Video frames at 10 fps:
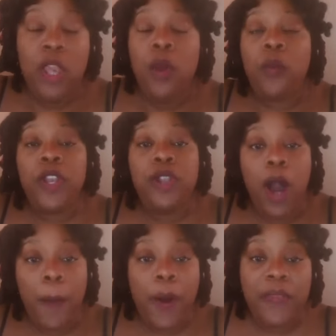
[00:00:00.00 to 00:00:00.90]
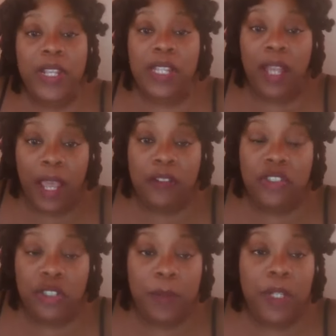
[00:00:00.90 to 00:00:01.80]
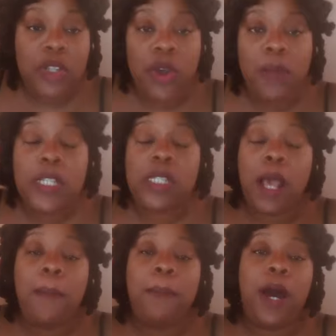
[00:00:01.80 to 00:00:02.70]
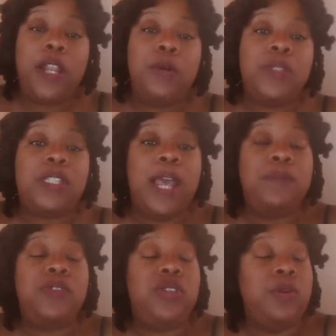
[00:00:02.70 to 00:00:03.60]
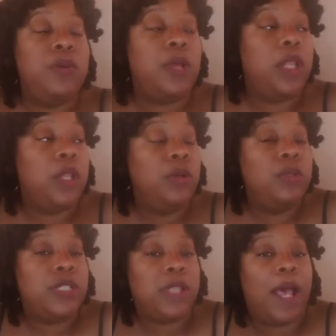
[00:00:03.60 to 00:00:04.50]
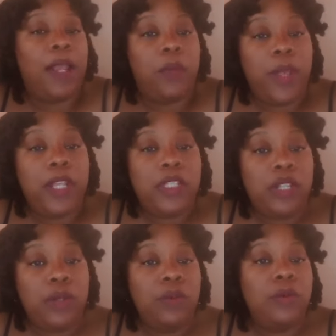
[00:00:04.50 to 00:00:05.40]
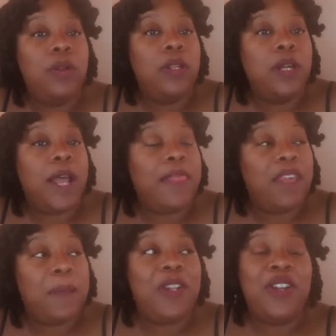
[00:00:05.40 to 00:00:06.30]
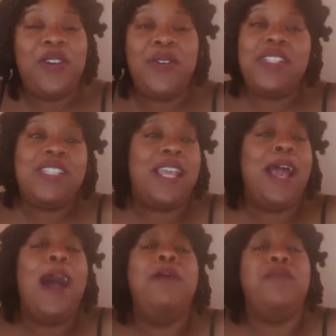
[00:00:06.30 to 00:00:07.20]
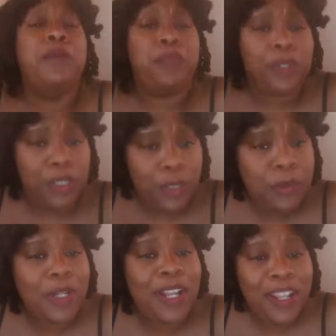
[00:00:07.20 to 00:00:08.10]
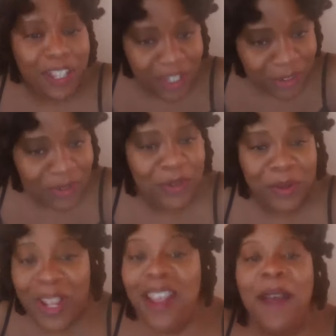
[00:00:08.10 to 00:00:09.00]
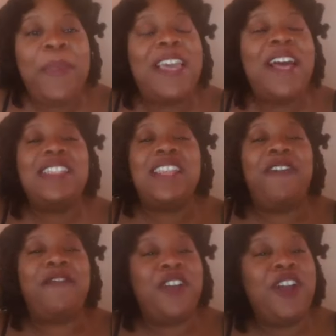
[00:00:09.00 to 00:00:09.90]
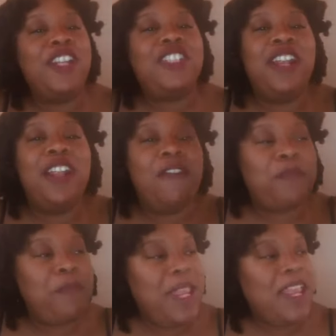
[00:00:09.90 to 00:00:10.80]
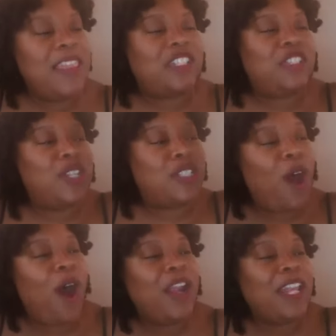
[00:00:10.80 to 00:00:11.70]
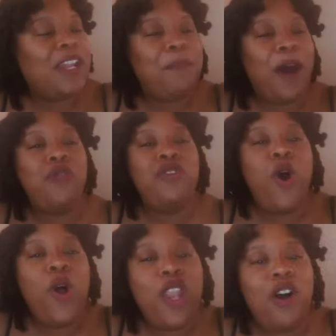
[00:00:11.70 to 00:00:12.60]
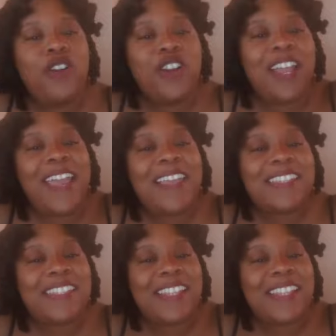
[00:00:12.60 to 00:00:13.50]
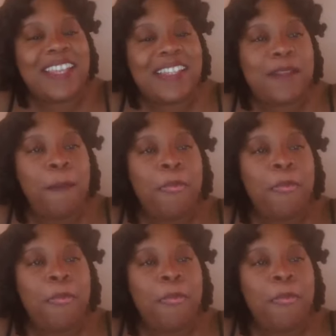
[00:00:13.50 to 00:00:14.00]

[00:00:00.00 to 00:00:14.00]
When you hop off this live stream, there's going to be somebody who steps to you a little sideways and you're going to look at them and you're going to say, I rebuke you, because the version of me that you're talking about no longer exists.